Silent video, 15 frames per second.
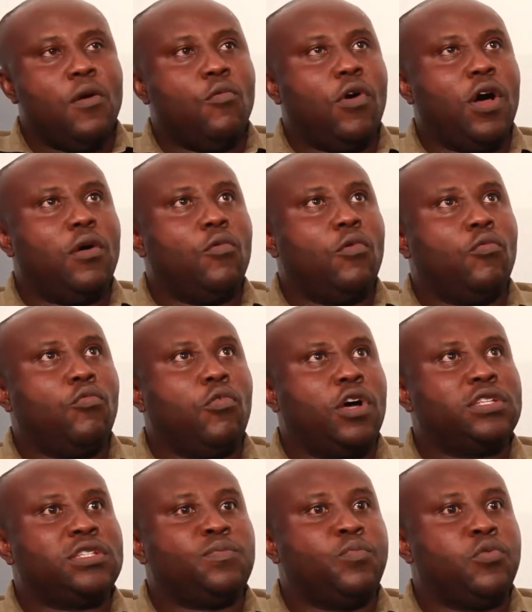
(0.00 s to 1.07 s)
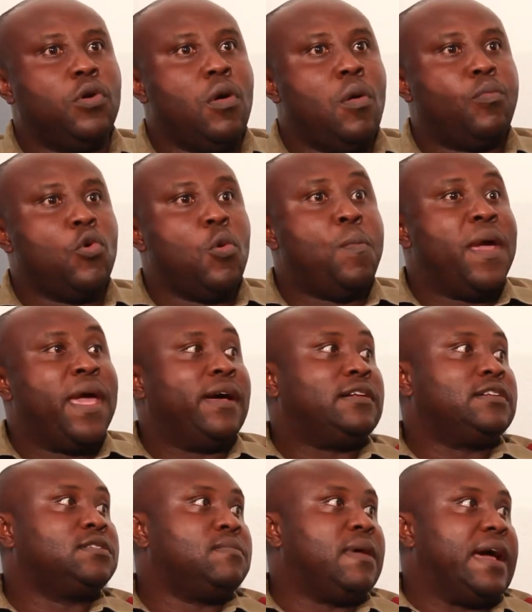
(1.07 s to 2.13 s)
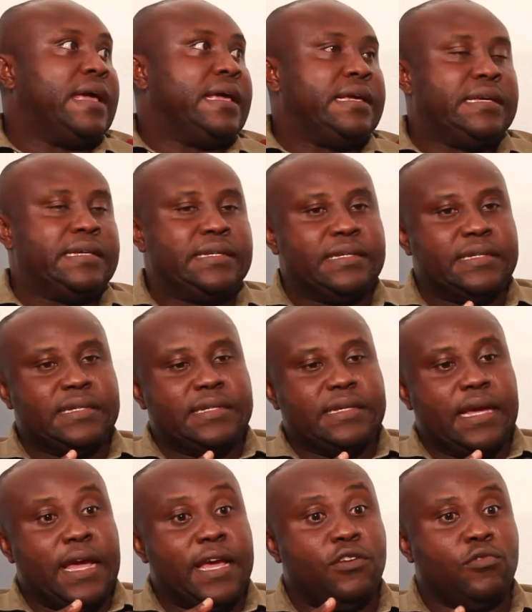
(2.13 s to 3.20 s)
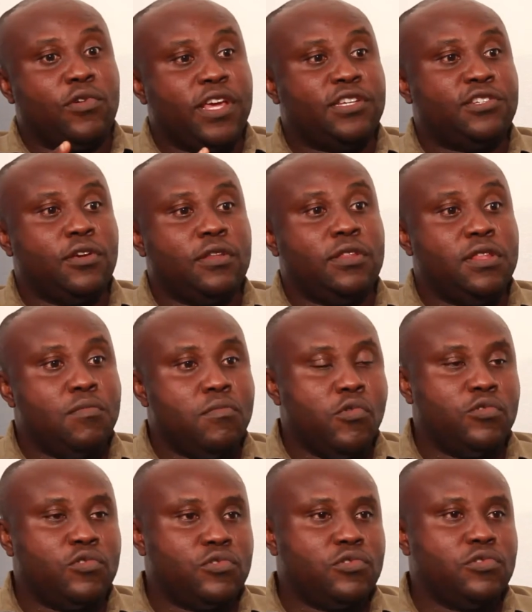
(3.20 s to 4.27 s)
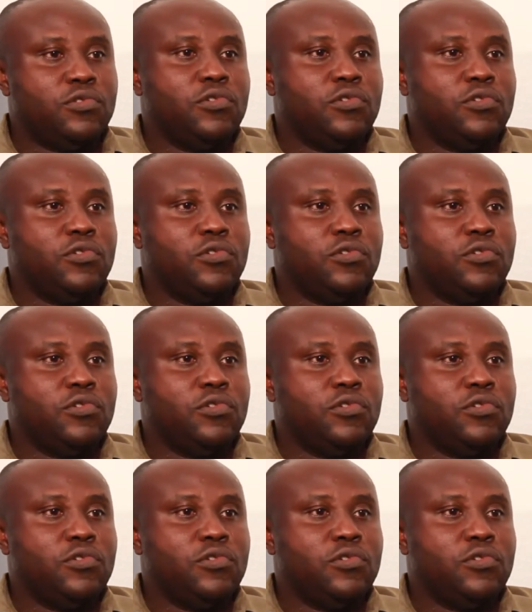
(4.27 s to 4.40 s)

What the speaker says: What propelled my education the most